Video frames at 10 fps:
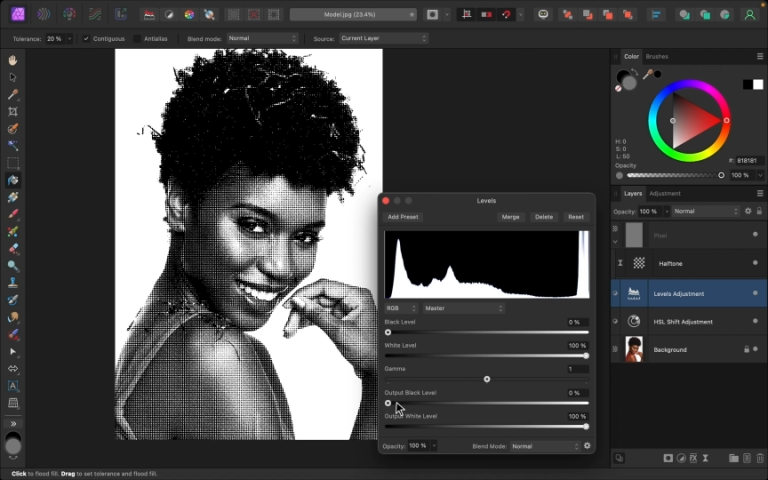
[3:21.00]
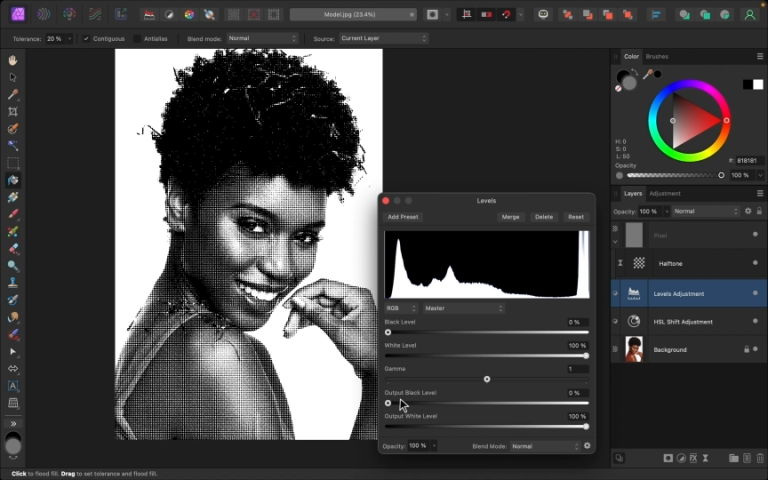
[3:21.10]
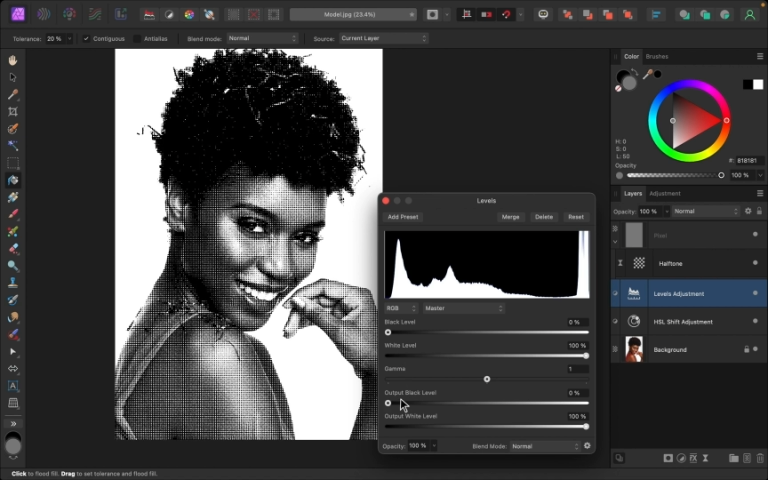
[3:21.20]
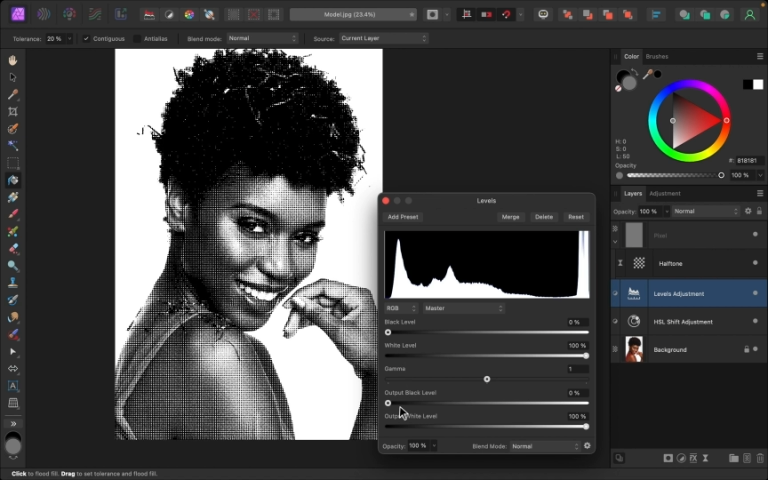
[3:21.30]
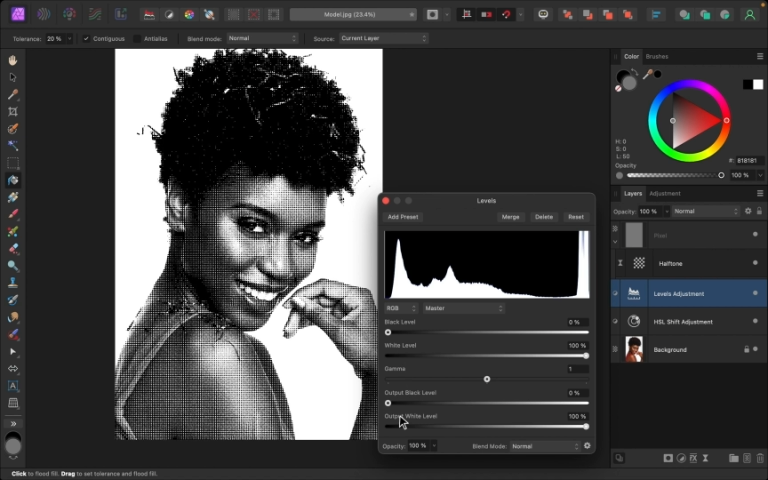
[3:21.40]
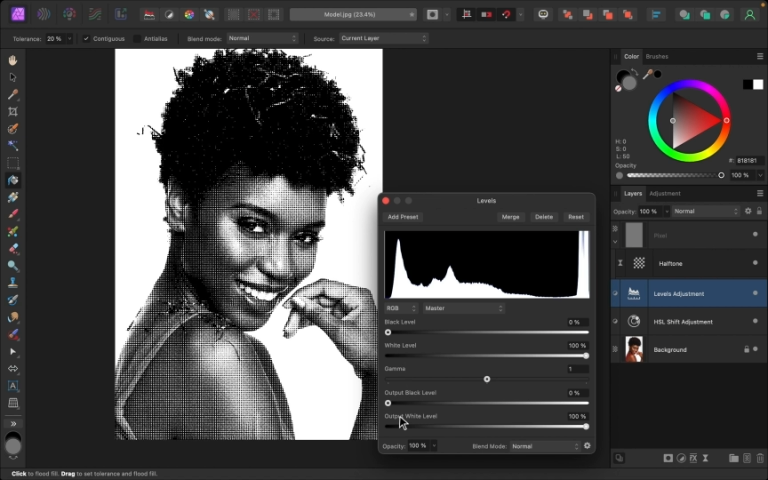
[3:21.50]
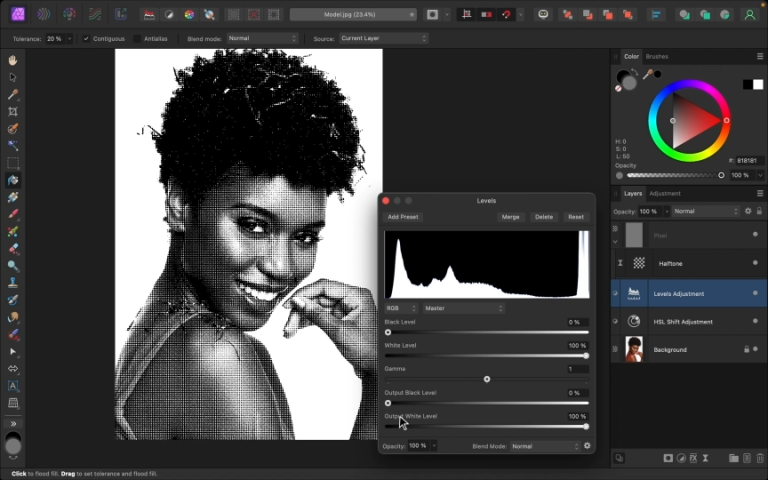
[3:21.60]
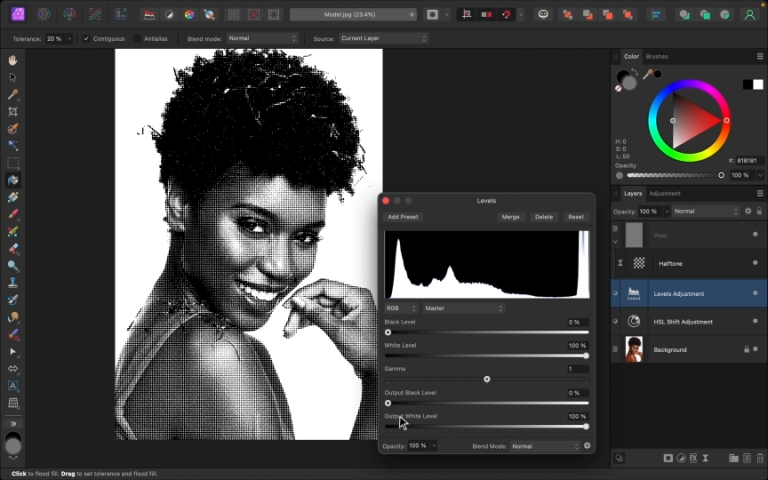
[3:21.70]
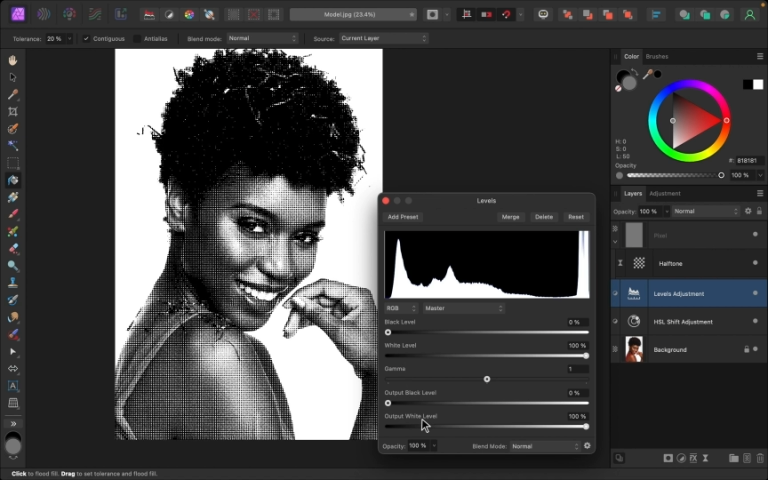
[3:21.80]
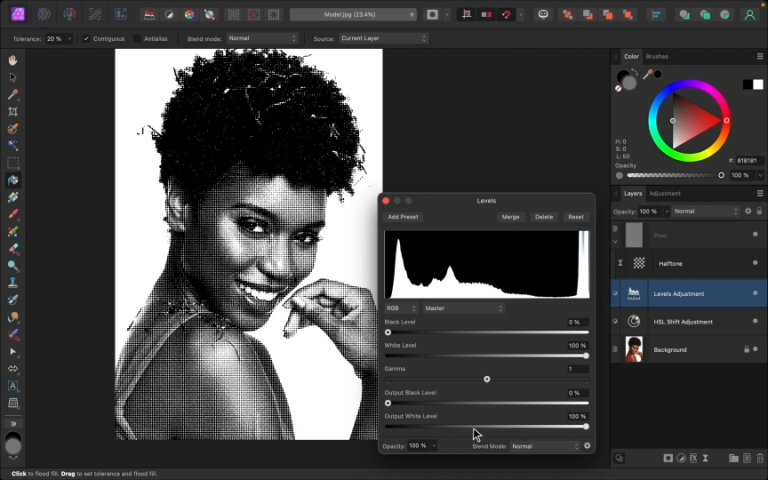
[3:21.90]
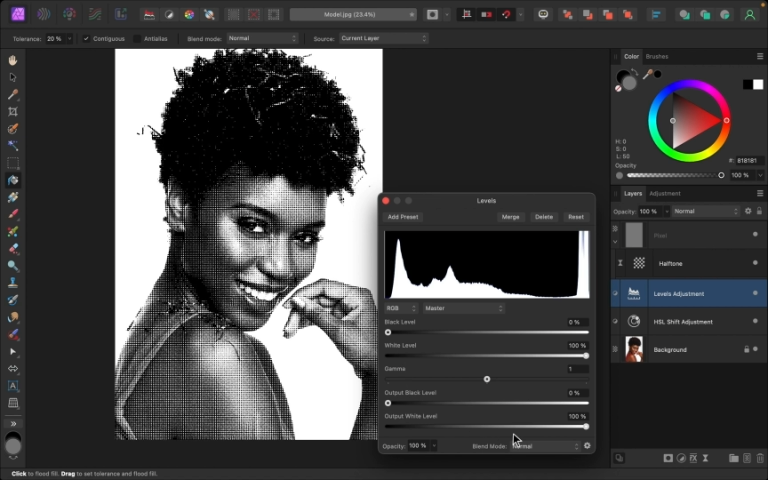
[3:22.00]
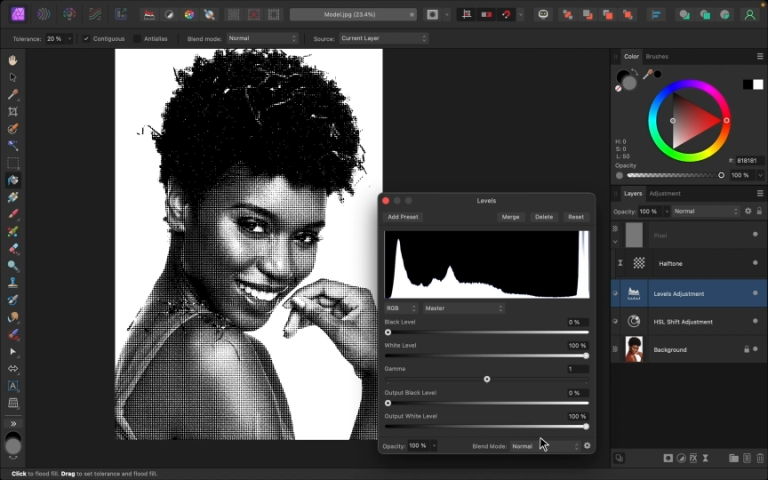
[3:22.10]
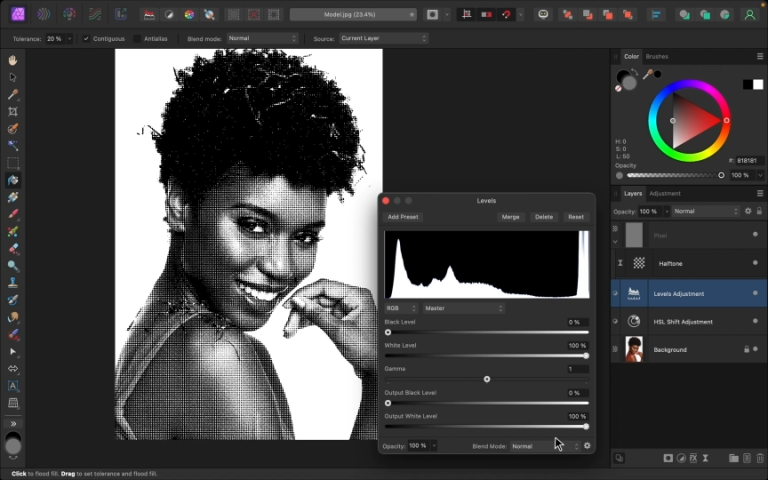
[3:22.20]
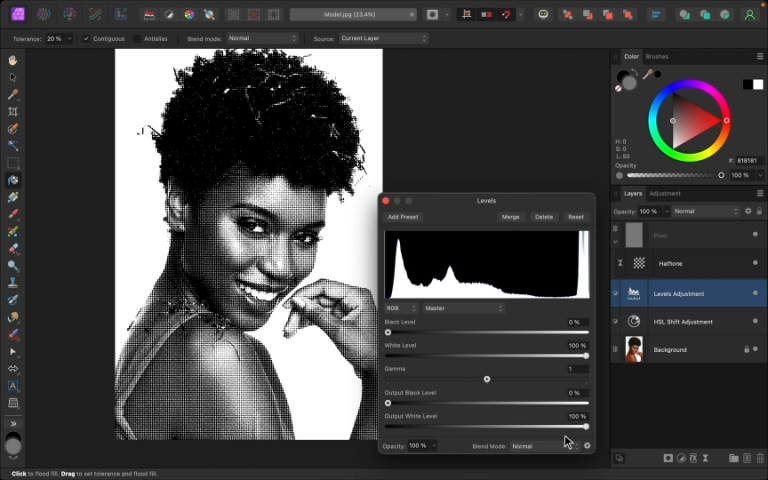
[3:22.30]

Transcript: output sliders for that.